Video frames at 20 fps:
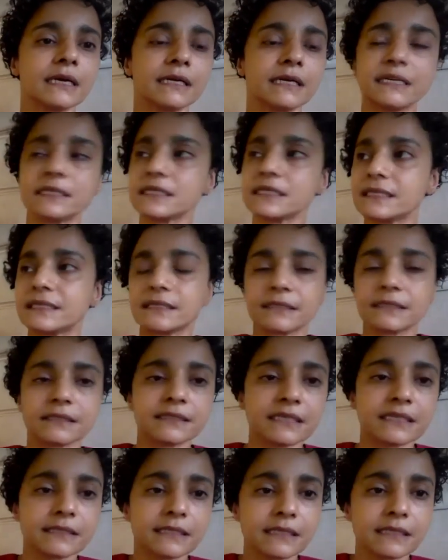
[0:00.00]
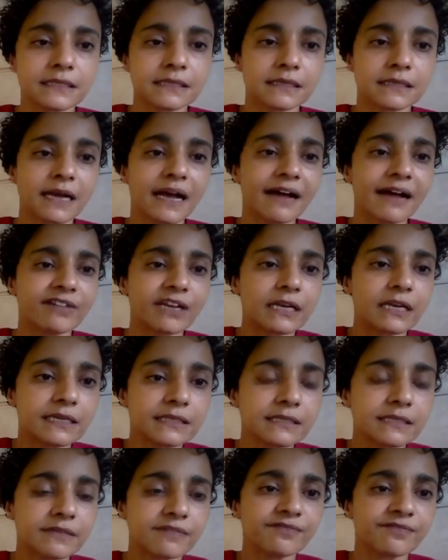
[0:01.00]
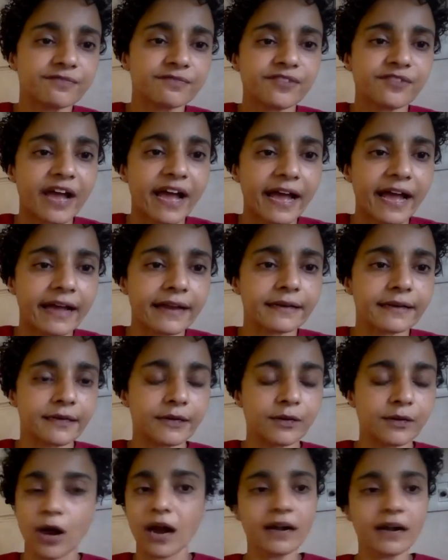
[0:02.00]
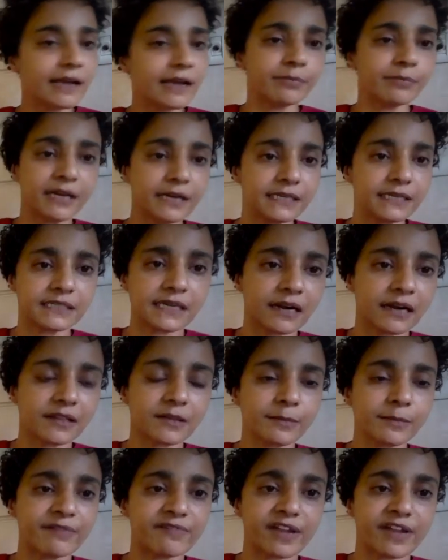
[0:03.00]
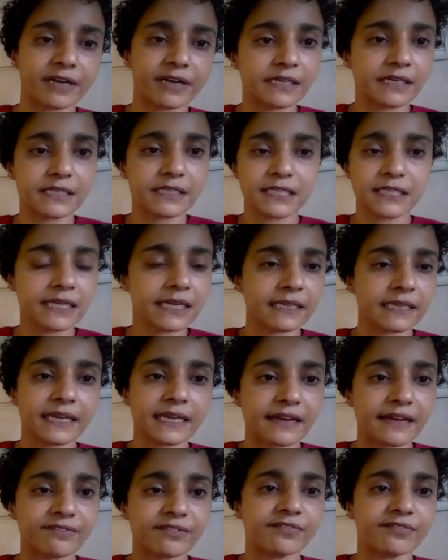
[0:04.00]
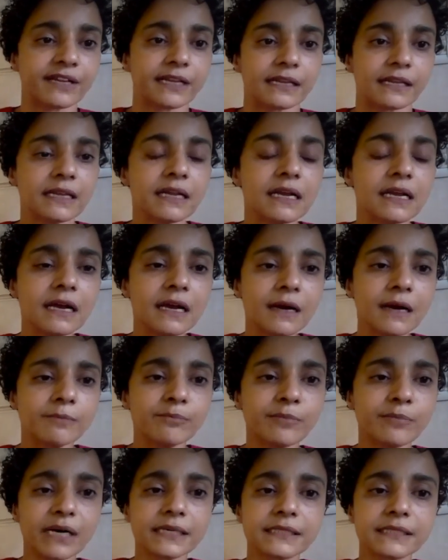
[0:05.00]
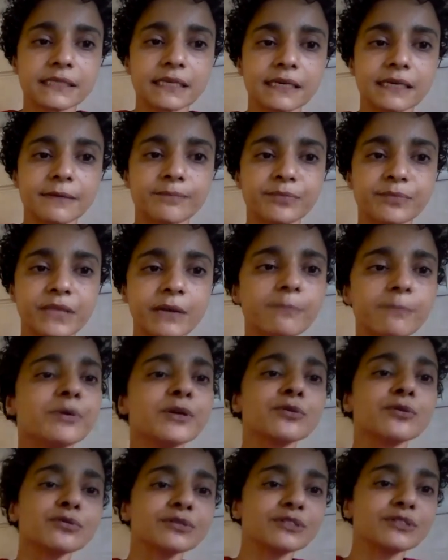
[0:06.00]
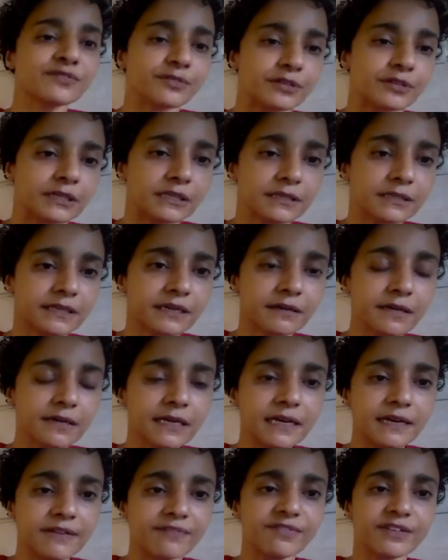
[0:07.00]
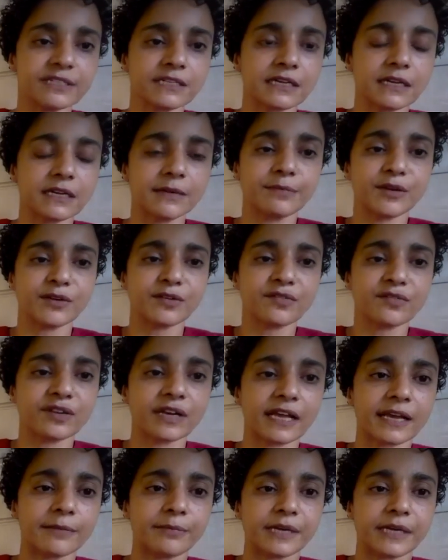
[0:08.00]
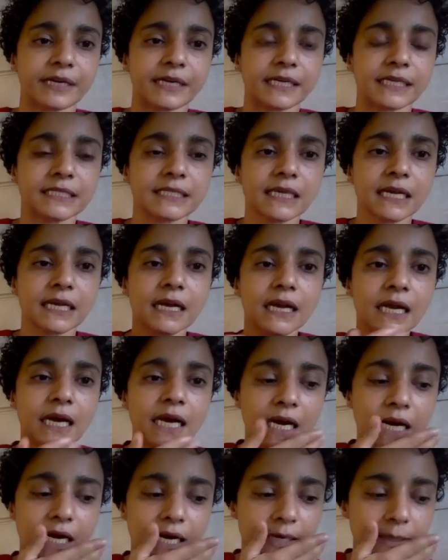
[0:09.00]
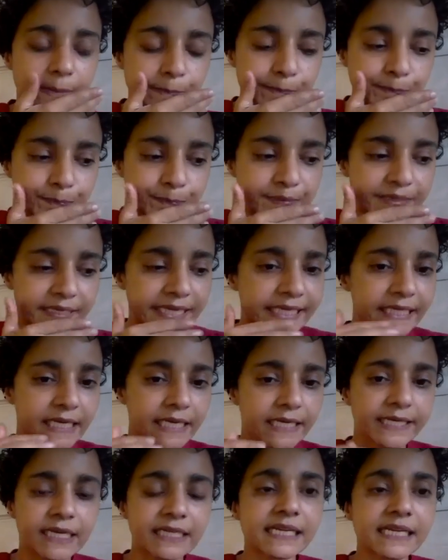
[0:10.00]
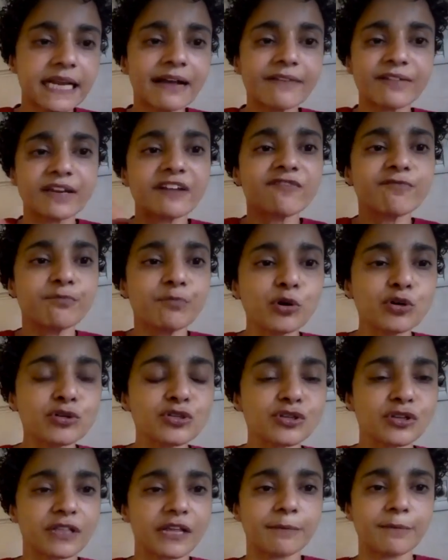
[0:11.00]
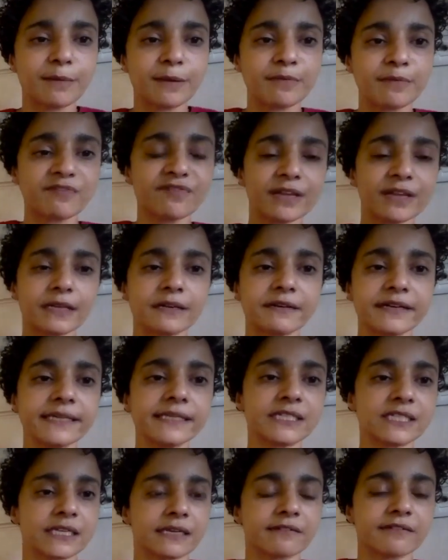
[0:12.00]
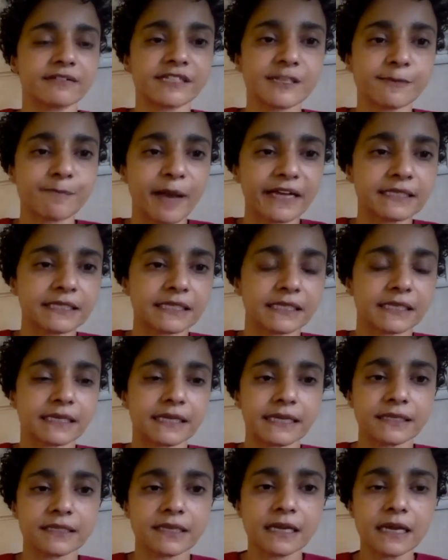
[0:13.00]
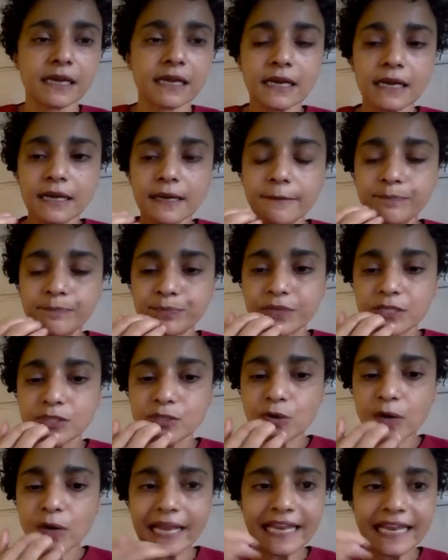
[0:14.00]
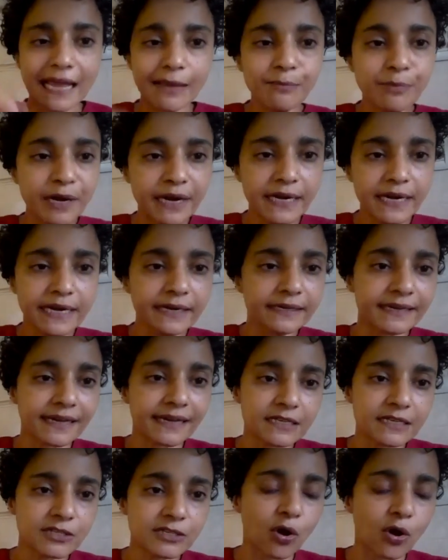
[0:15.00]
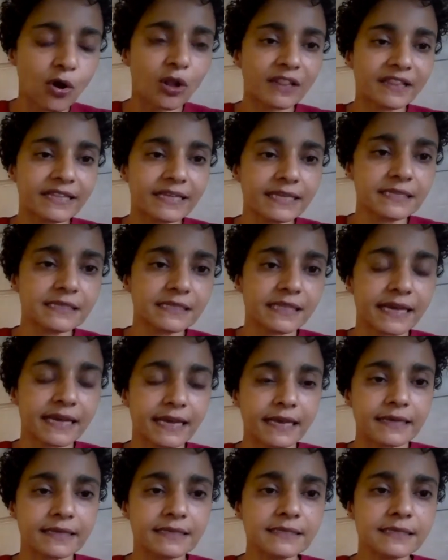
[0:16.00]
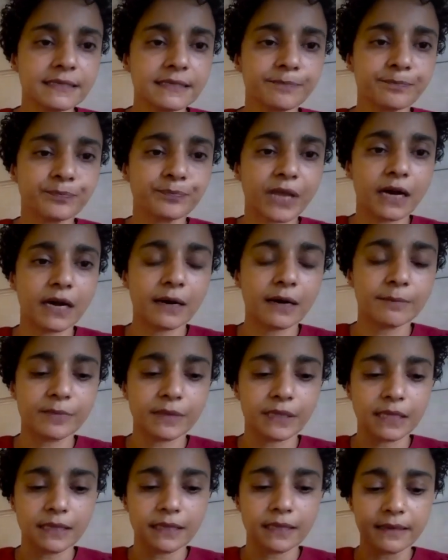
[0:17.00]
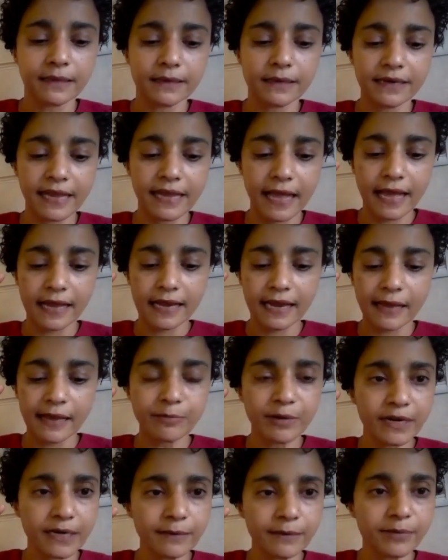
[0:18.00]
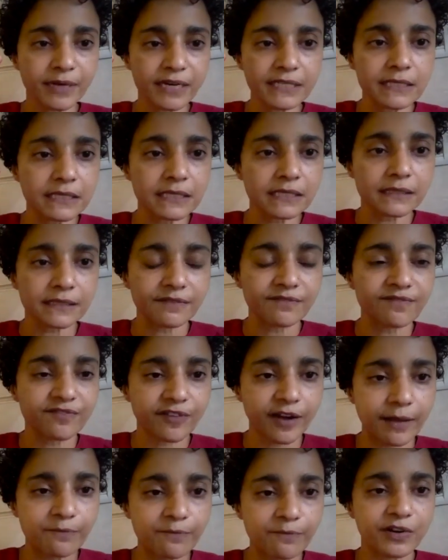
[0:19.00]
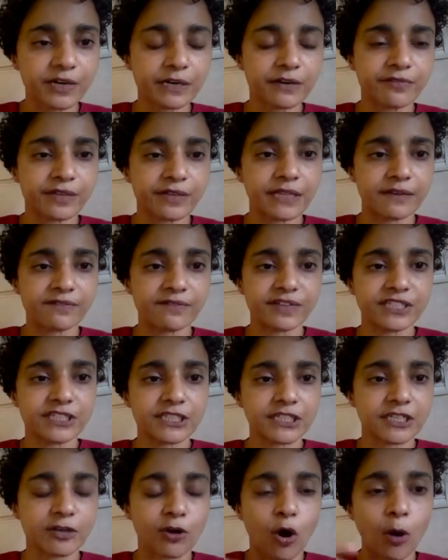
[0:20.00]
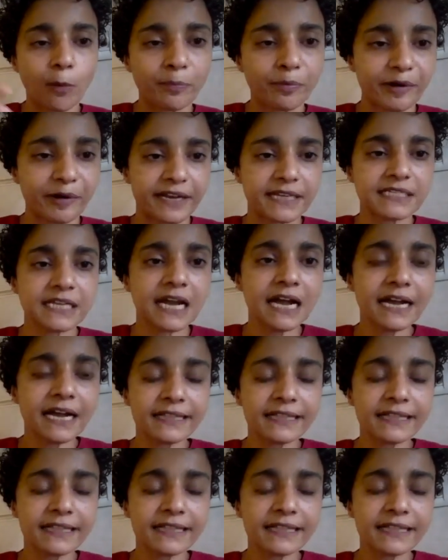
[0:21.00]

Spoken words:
Does it have at least a fan? You know, our libraries, none of them have air conditioning, and they never will. But they're beautiful. They're really physically beautiful libraries. Does it have enough books so that people feel rich and respected? And so a librarian does all these things. A librarian brings a certain framework within which she operates.